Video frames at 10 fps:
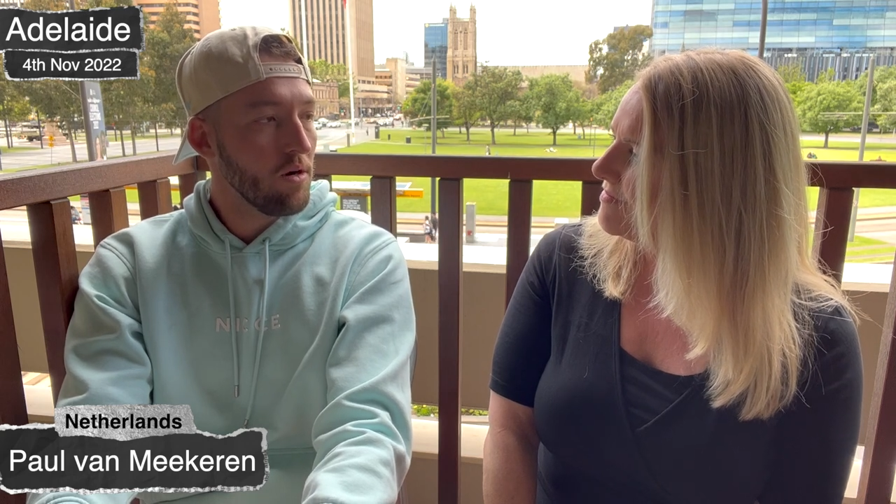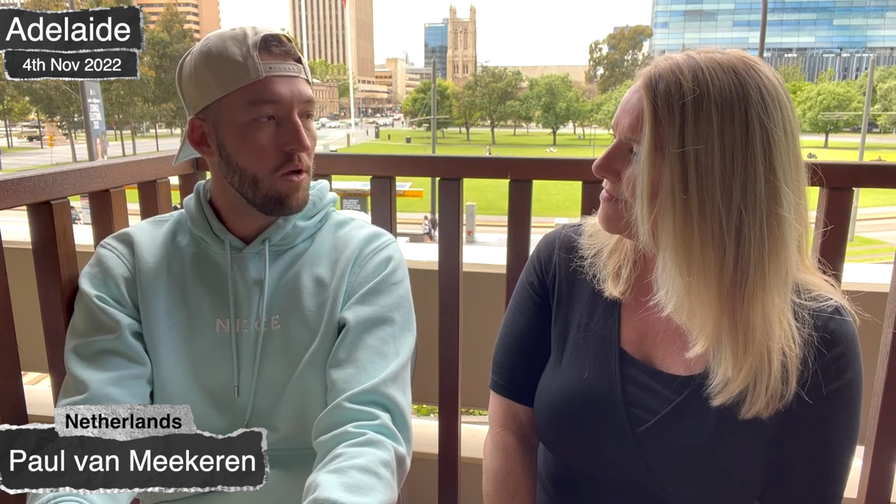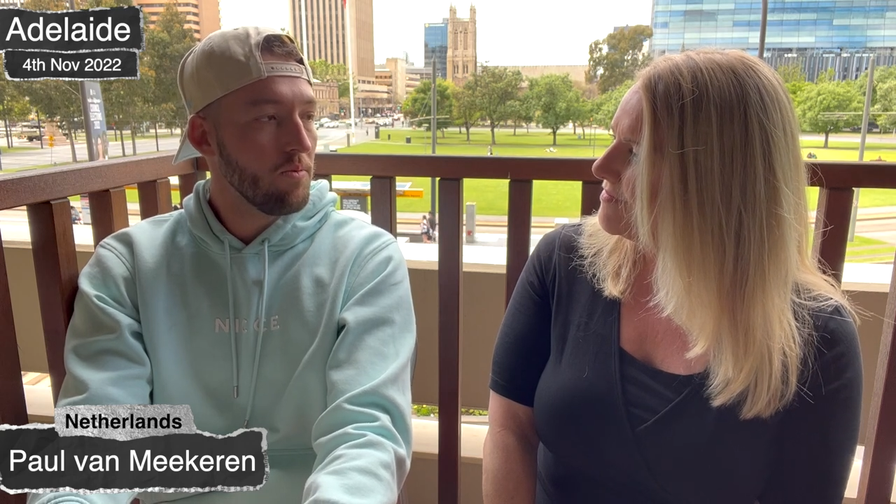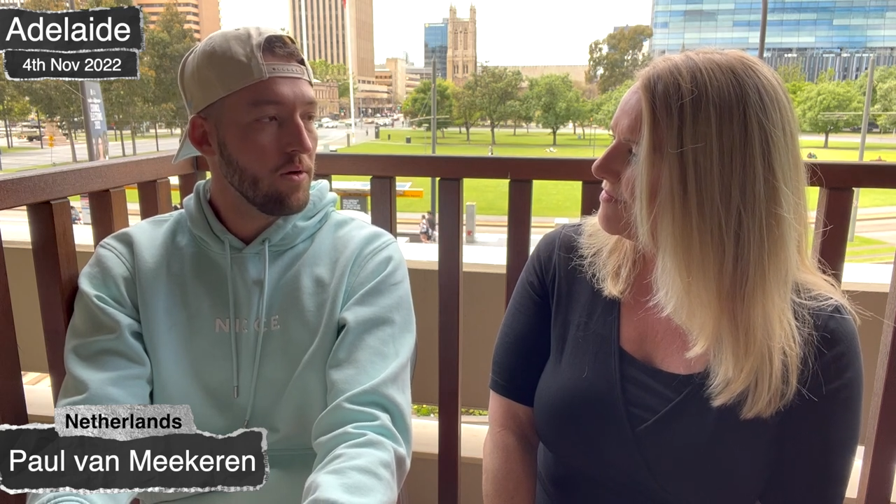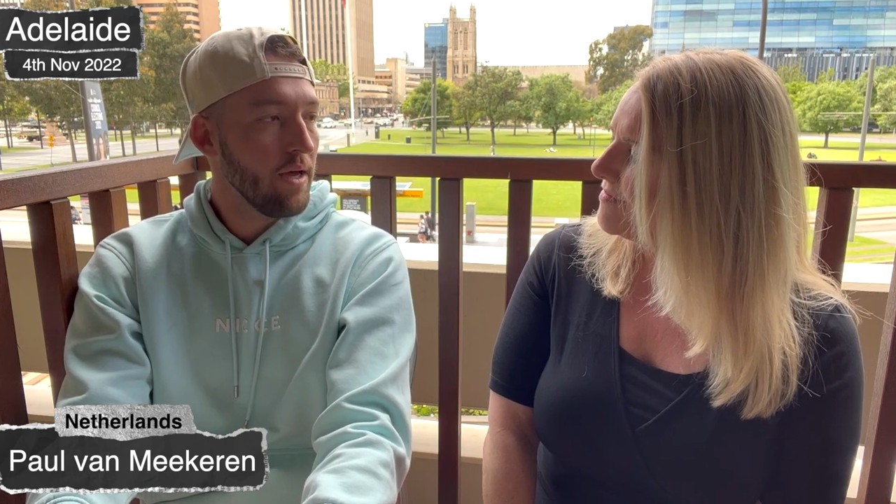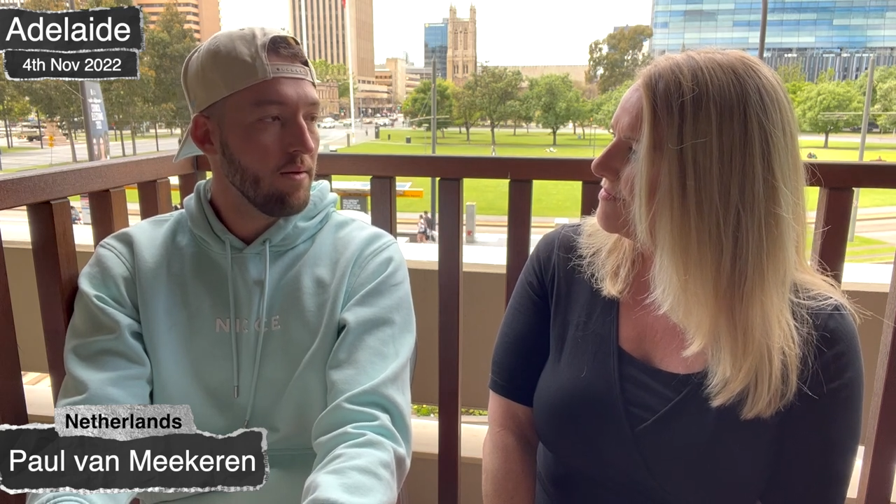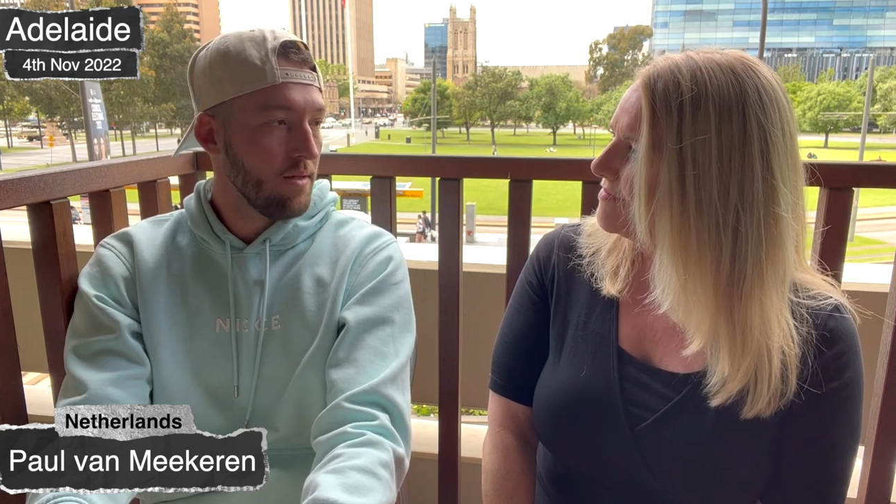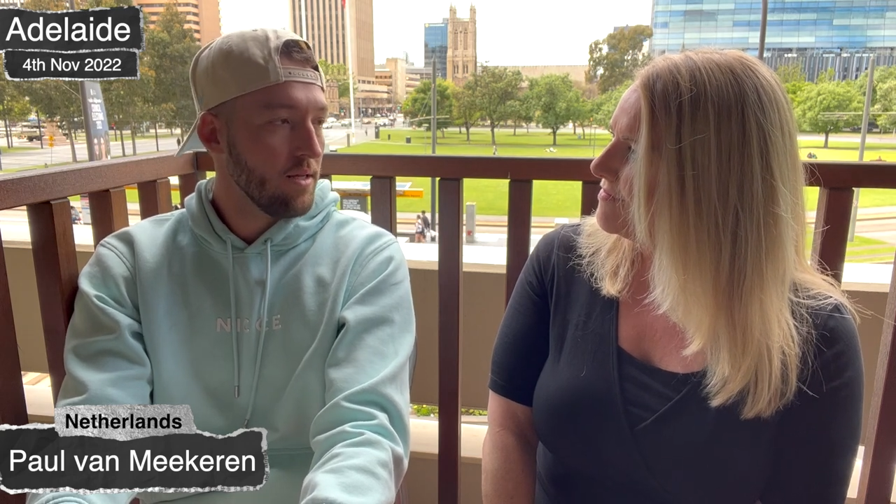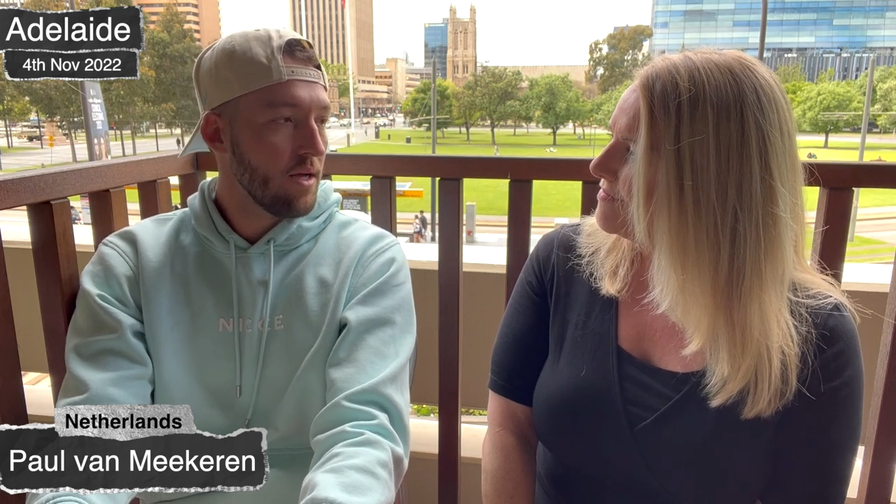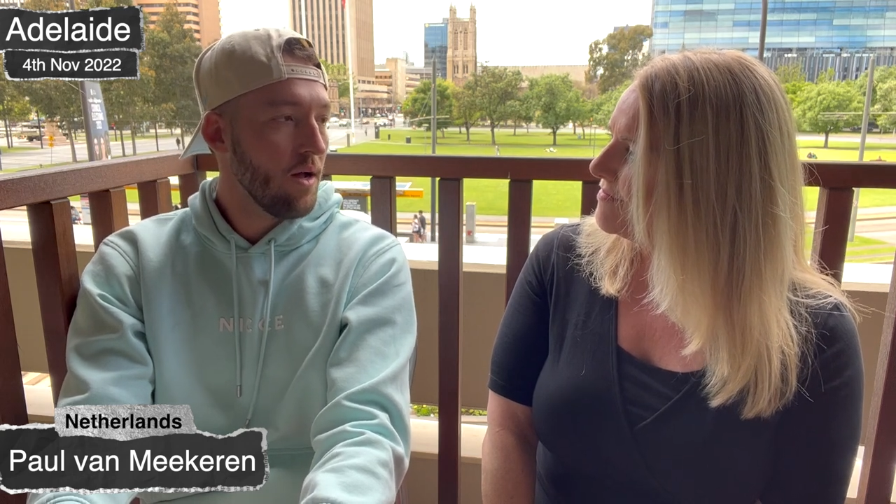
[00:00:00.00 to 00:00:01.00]
global game,
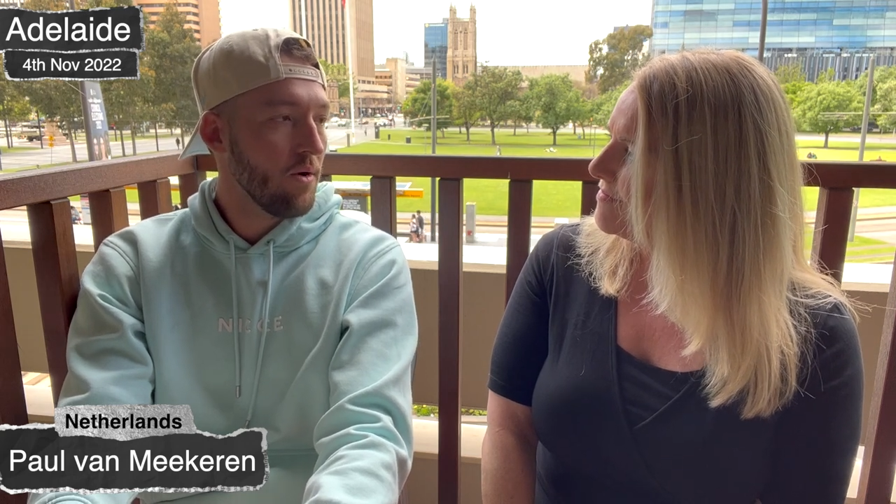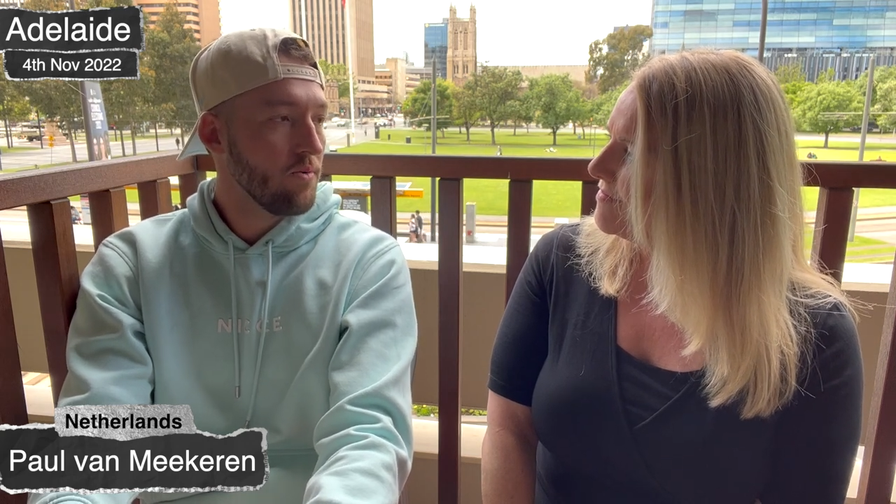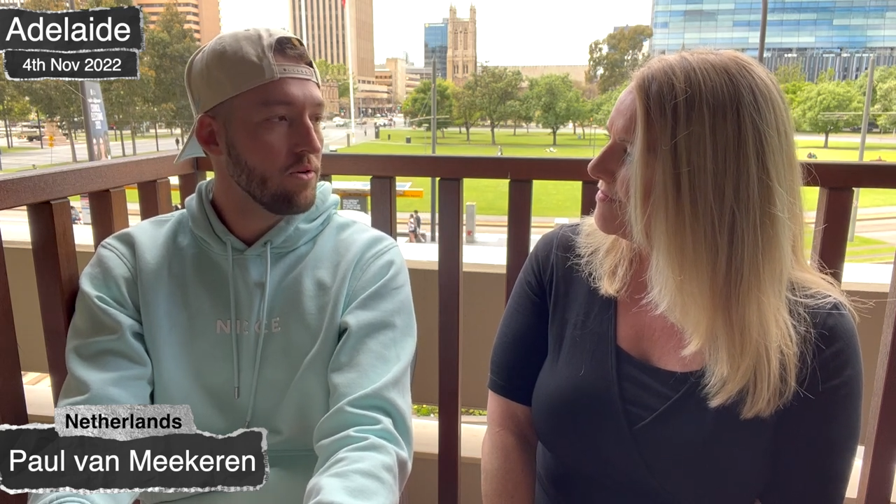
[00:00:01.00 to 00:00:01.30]
that's how I would